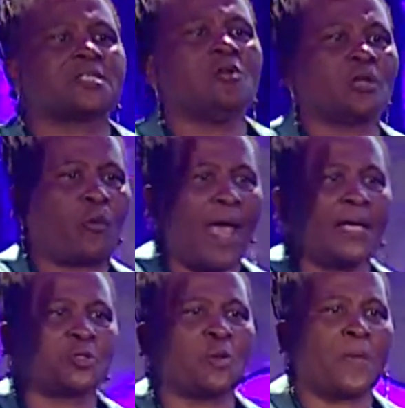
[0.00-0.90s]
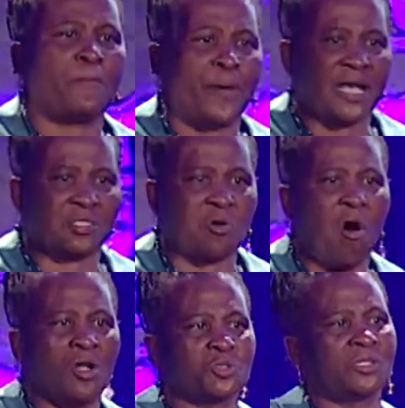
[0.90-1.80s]
not going to be passed
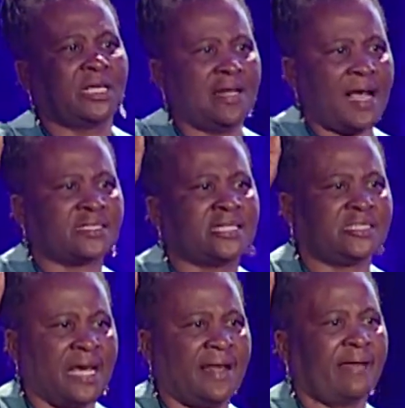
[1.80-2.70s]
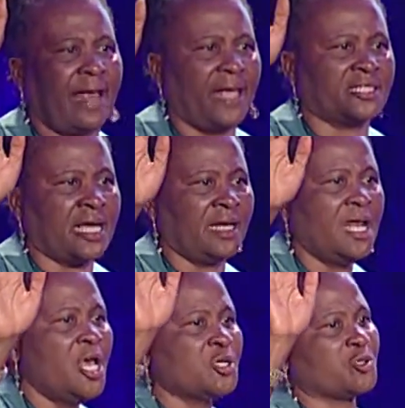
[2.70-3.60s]
on to the next generation.
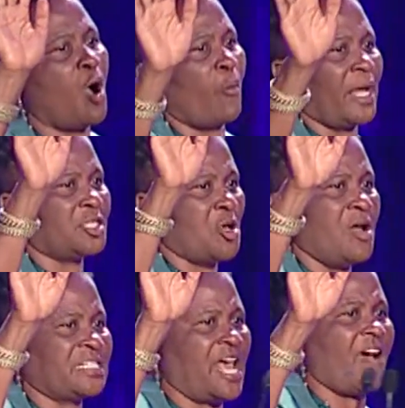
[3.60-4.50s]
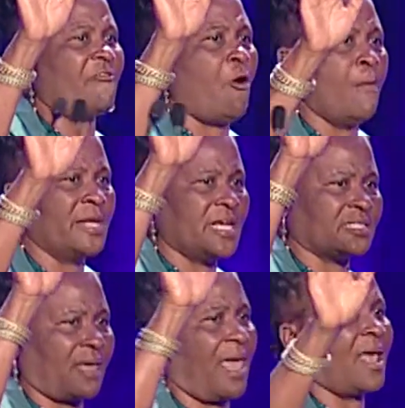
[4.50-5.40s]
So we don't have homeless
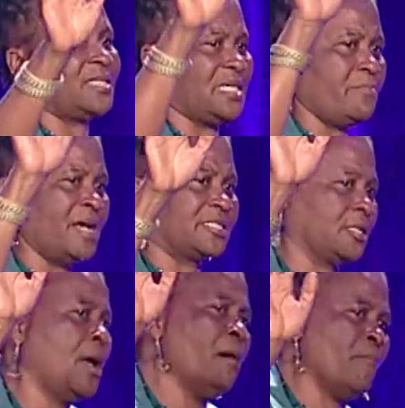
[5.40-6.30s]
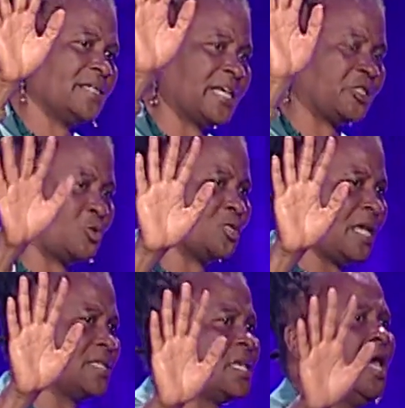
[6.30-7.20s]
kids in
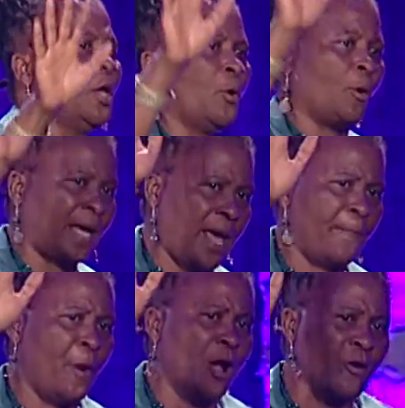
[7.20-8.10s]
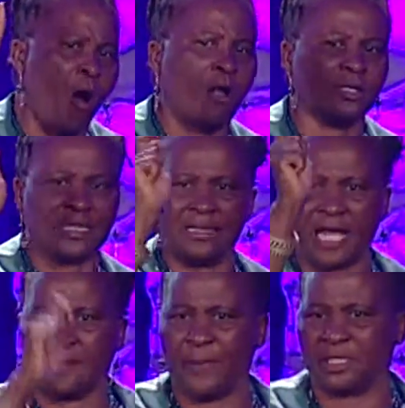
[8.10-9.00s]
Massachusetts. Keep on holding
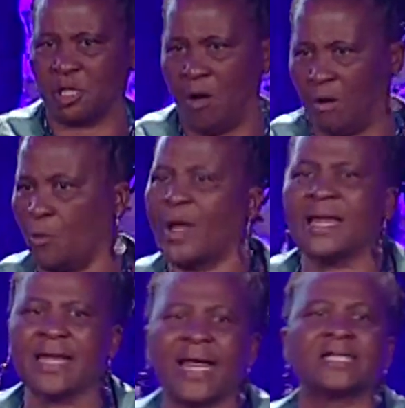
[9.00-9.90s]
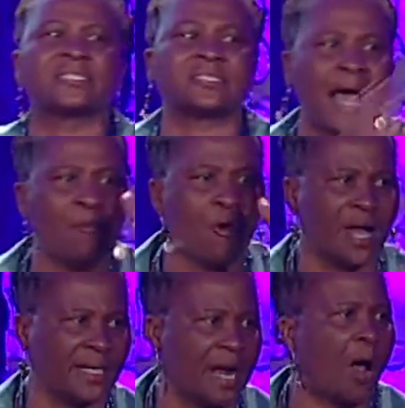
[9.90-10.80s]
that baton. We need
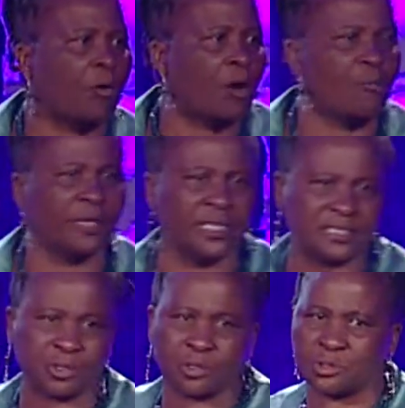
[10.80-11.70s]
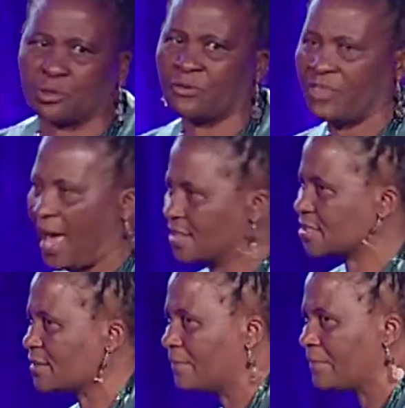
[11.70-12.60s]
someone in our community to do that.